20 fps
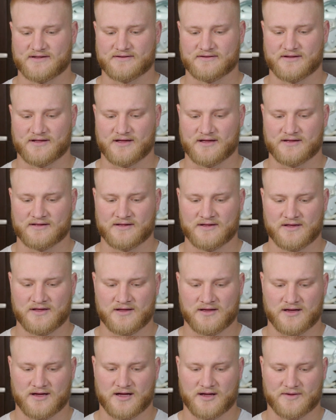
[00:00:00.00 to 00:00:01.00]

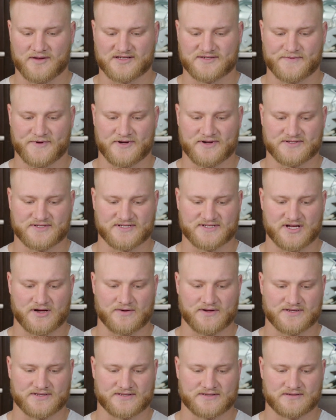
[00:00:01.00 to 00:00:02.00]
and experience is
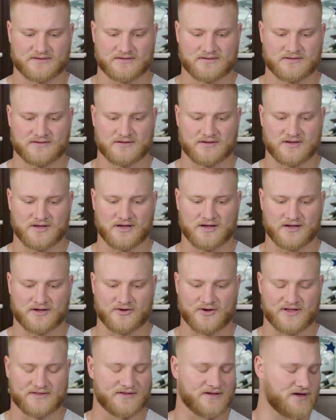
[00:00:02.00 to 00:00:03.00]
always a
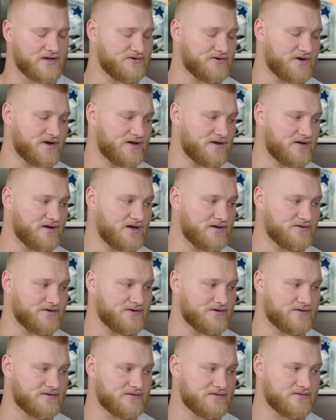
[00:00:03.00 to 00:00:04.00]
great thing on
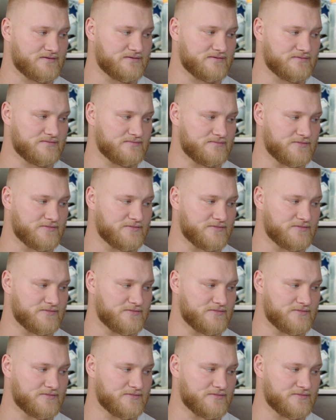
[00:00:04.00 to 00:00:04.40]
your